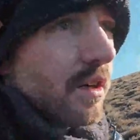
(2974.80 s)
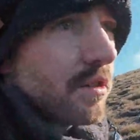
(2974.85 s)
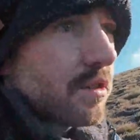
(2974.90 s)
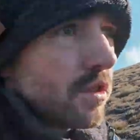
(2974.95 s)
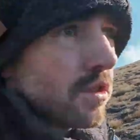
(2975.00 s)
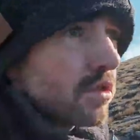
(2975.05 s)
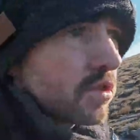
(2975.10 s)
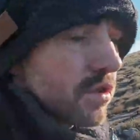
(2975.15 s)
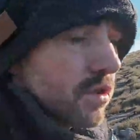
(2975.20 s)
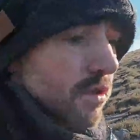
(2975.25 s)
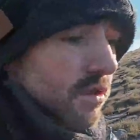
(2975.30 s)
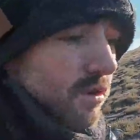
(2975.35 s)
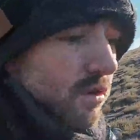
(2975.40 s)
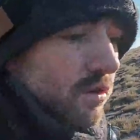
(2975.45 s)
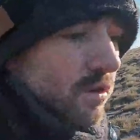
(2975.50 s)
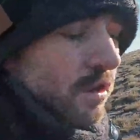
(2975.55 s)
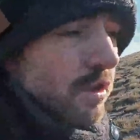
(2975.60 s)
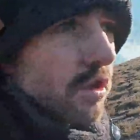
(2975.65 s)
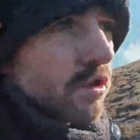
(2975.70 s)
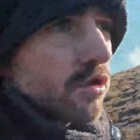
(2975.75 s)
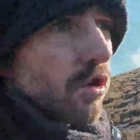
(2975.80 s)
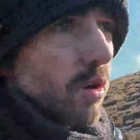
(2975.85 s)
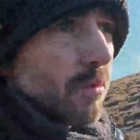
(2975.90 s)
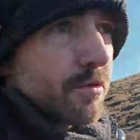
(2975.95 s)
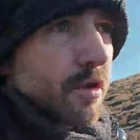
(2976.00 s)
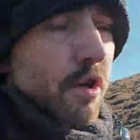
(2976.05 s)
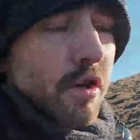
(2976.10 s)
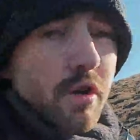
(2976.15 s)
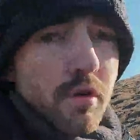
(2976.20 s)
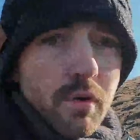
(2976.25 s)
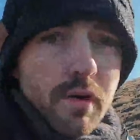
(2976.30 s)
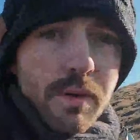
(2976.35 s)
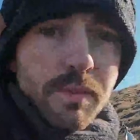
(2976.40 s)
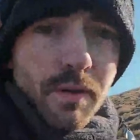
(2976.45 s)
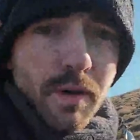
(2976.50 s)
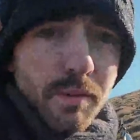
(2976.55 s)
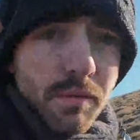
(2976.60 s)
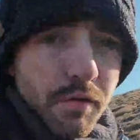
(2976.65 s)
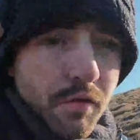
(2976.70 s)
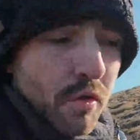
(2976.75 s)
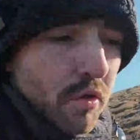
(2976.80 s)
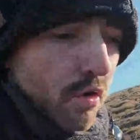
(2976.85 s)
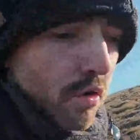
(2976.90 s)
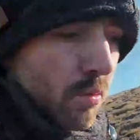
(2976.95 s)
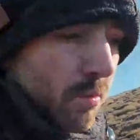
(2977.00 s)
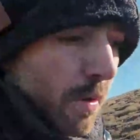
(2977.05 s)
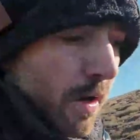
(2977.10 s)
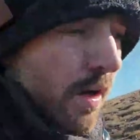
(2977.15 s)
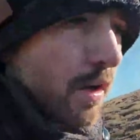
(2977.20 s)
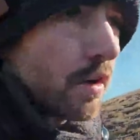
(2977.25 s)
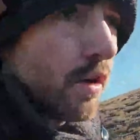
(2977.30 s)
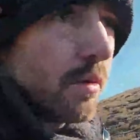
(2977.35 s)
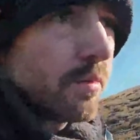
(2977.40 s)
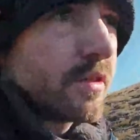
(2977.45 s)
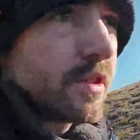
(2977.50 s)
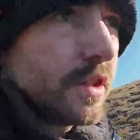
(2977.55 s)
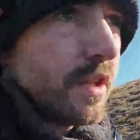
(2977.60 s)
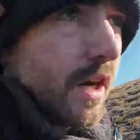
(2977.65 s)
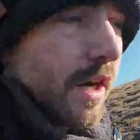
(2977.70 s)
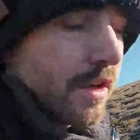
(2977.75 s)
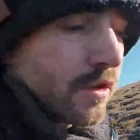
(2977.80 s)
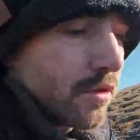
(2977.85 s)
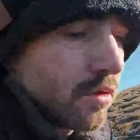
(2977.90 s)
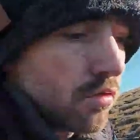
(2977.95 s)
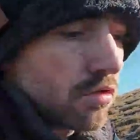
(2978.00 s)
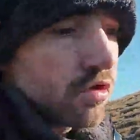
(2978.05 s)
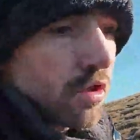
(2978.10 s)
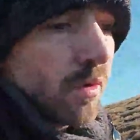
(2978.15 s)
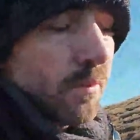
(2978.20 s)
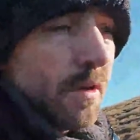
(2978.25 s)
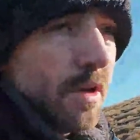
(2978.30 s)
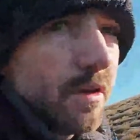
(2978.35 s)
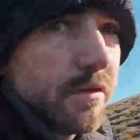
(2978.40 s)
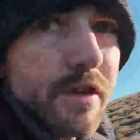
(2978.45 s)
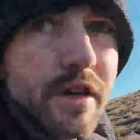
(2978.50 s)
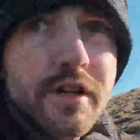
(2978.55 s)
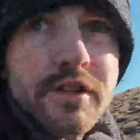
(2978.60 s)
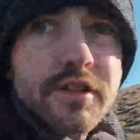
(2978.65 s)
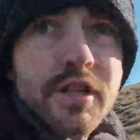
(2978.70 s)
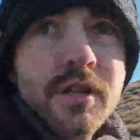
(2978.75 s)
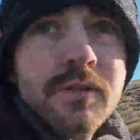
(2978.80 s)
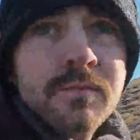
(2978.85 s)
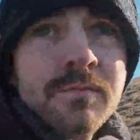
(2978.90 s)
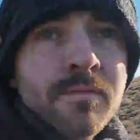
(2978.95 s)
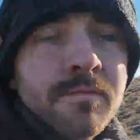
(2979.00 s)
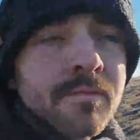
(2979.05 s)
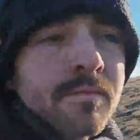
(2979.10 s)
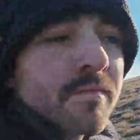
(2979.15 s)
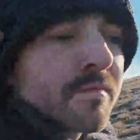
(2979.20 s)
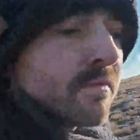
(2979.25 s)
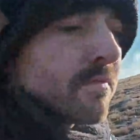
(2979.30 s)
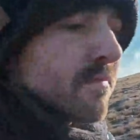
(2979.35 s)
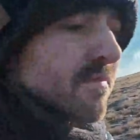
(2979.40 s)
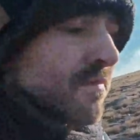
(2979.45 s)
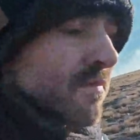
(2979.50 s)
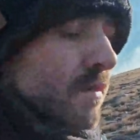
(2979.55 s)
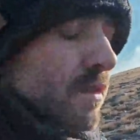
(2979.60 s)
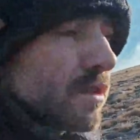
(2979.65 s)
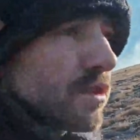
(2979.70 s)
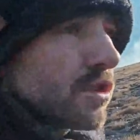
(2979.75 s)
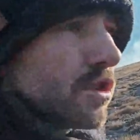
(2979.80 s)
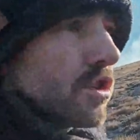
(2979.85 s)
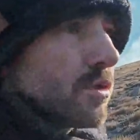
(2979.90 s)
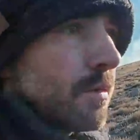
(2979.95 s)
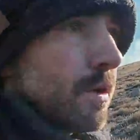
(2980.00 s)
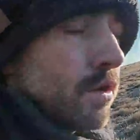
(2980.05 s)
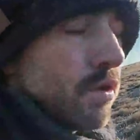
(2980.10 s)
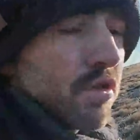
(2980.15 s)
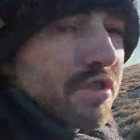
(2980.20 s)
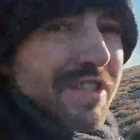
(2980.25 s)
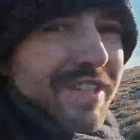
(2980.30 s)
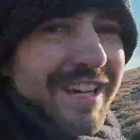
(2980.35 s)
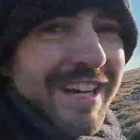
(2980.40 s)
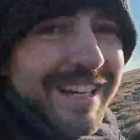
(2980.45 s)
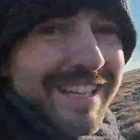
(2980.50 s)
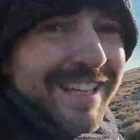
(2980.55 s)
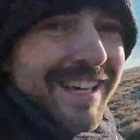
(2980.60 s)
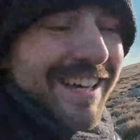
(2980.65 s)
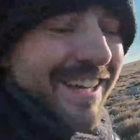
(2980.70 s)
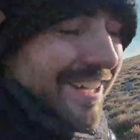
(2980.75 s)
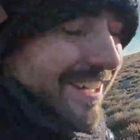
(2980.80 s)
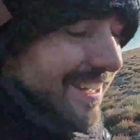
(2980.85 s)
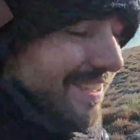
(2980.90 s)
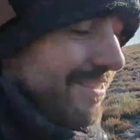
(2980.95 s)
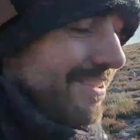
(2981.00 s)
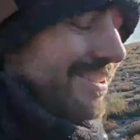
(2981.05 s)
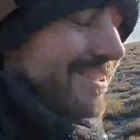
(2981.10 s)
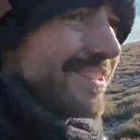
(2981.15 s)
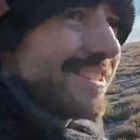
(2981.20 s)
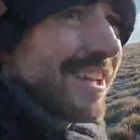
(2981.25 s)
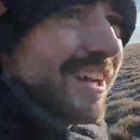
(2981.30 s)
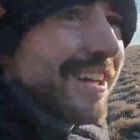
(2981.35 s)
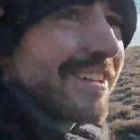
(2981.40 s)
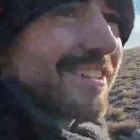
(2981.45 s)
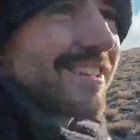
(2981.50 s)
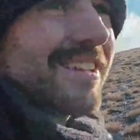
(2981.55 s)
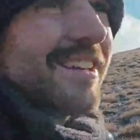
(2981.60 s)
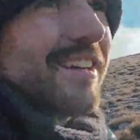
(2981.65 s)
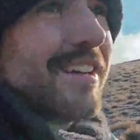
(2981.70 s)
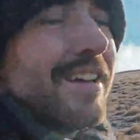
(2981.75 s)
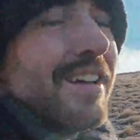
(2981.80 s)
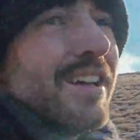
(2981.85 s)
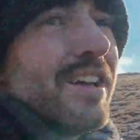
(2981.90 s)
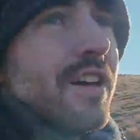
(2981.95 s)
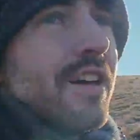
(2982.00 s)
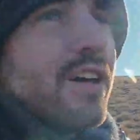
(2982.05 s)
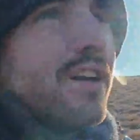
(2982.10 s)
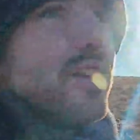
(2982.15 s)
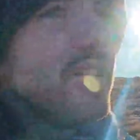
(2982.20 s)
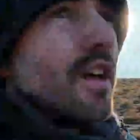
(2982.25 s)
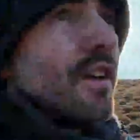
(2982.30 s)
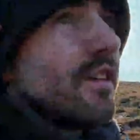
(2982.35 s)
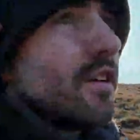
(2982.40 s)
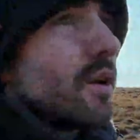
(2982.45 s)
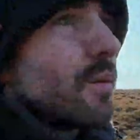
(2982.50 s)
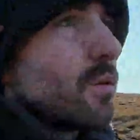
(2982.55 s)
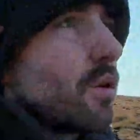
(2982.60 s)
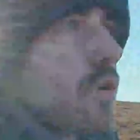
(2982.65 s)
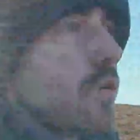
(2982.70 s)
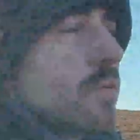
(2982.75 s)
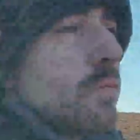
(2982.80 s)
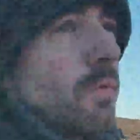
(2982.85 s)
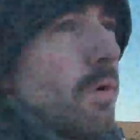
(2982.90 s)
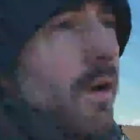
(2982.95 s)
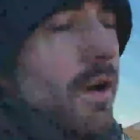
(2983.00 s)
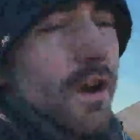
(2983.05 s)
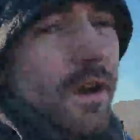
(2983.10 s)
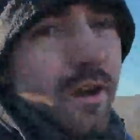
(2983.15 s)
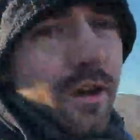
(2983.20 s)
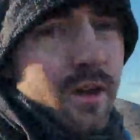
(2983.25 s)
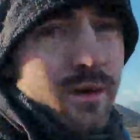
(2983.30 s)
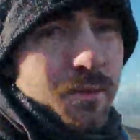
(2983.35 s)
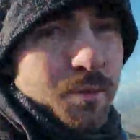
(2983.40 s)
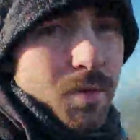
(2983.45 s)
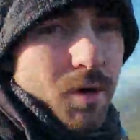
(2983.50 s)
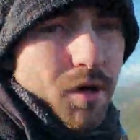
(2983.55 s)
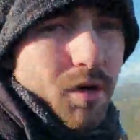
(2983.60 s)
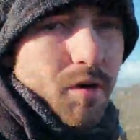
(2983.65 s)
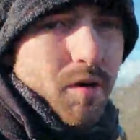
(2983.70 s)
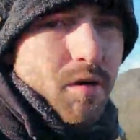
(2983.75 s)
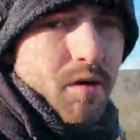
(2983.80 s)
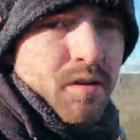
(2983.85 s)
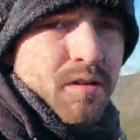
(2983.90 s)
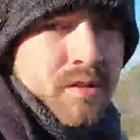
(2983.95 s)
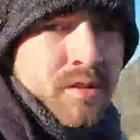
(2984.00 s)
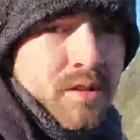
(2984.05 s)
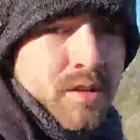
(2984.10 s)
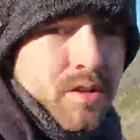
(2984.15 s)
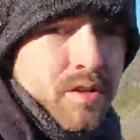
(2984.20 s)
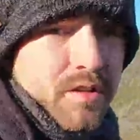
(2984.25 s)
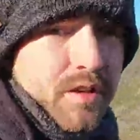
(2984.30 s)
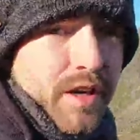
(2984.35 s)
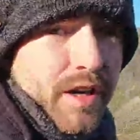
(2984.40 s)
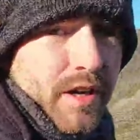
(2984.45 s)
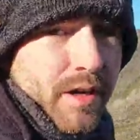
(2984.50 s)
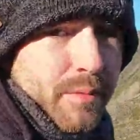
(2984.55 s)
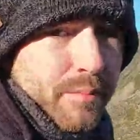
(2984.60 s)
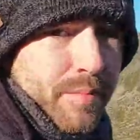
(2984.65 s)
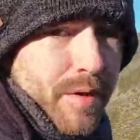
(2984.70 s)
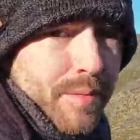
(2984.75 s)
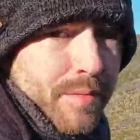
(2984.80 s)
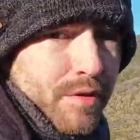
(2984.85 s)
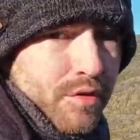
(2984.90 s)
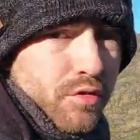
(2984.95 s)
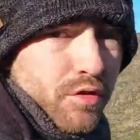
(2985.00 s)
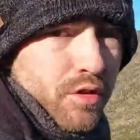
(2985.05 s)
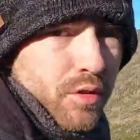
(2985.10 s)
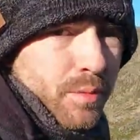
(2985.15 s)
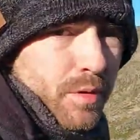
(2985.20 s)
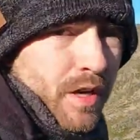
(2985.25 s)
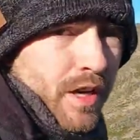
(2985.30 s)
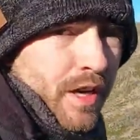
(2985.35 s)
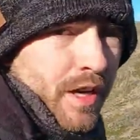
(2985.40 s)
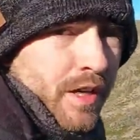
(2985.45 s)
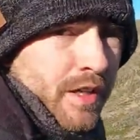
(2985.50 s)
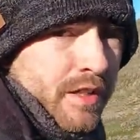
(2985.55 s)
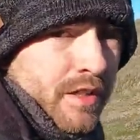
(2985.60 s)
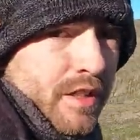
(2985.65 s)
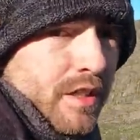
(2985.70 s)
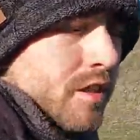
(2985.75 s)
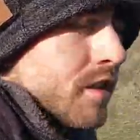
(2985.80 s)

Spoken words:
Just need to drop down a wee bit before going back up to the actual summit of this. Excuse my nose again, when's that? Never a problem. But yeah, Bemicdui behind.